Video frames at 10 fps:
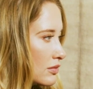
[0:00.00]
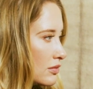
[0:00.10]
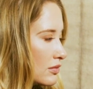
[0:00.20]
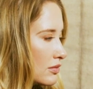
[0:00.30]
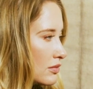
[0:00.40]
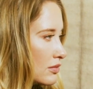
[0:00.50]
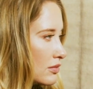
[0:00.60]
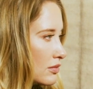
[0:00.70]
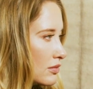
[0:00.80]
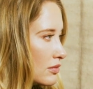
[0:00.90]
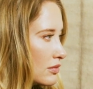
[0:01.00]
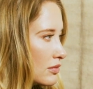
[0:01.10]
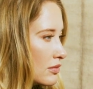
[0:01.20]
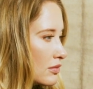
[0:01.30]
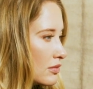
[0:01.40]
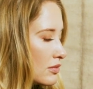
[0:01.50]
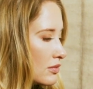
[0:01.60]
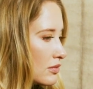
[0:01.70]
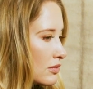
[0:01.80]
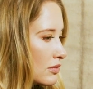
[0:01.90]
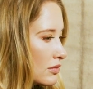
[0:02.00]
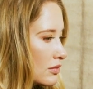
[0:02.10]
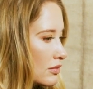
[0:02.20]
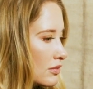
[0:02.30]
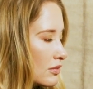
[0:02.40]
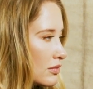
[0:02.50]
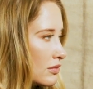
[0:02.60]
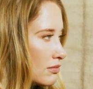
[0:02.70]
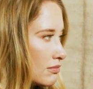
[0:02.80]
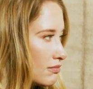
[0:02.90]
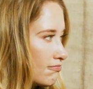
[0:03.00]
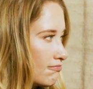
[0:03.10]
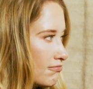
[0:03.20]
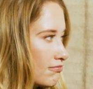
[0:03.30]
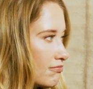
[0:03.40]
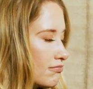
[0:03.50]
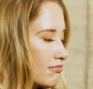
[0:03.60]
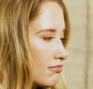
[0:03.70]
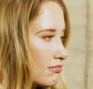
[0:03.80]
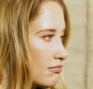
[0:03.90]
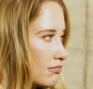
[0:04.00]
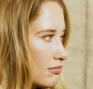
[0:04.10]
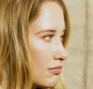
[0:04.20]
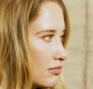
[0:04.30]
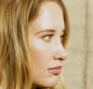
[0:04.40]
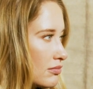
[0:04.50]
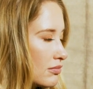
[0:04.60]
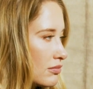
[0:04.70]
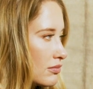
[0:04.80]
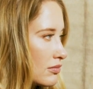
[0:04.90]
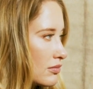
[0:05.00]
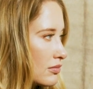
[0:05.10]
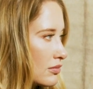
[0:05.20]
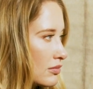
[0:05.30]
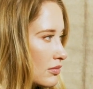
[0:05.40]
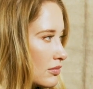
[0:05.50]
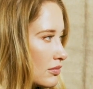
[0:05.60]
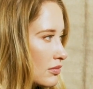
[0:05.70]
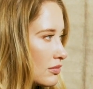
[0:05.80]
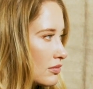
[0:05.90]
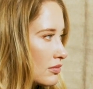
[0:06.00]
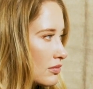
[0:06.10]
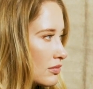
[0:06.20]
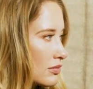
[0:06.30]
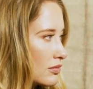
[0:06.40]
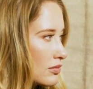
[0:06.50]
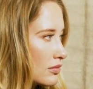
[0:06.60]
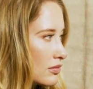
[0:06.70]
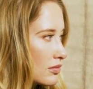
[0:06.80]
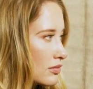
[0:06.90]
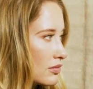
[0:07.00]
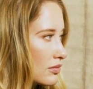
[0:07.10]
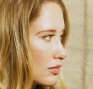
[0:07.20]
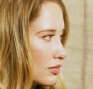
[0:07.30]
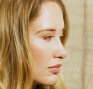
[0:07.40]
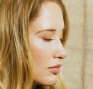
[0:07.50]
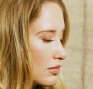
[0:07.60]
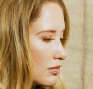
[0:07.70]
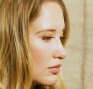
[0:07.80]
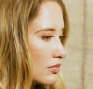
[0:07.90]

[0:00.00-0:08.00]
The person shown says nothing.